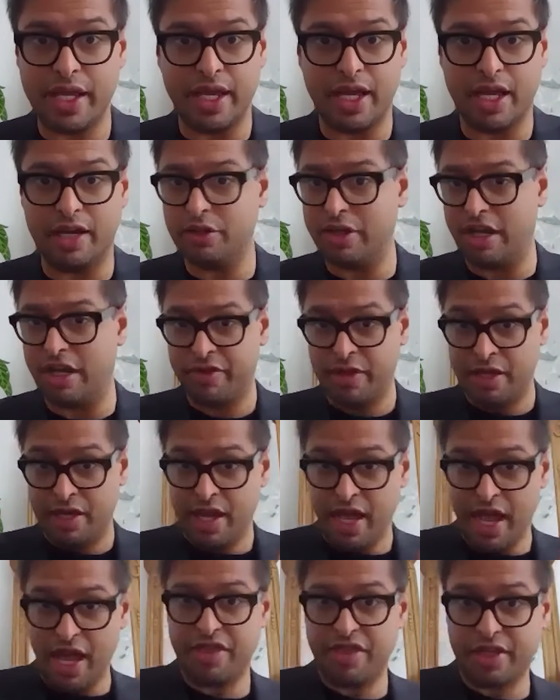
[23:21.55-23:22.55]
You have
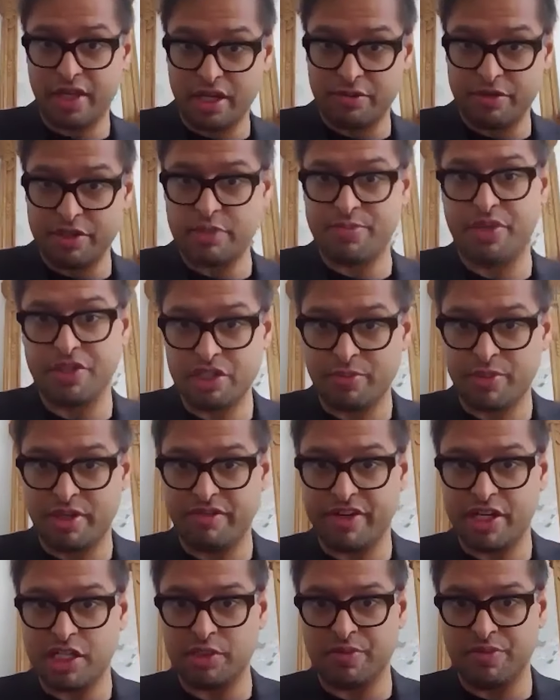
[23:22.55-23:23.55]
ethical and responsible
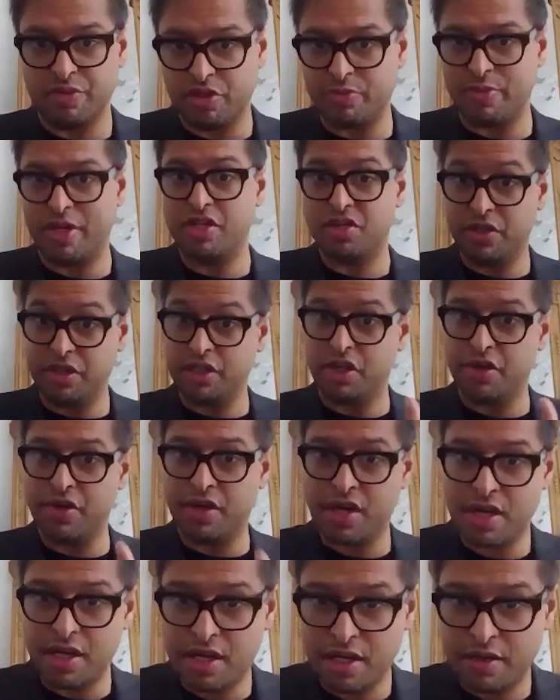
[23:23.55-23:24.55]
investment, which is about doing no
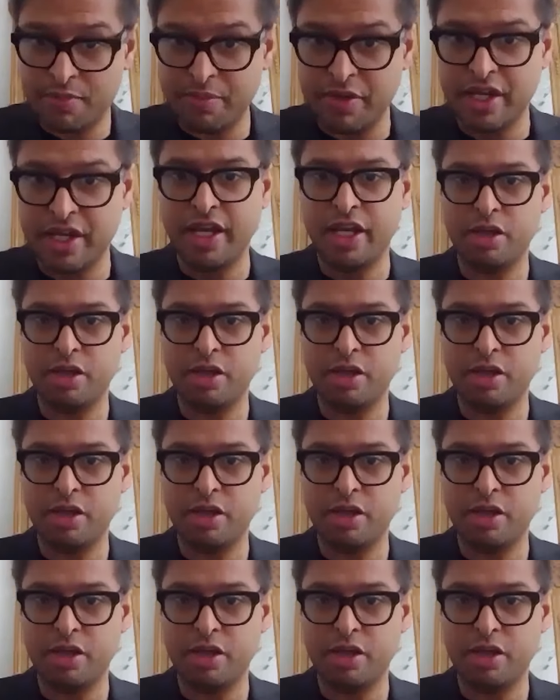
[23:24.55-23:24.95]
harm.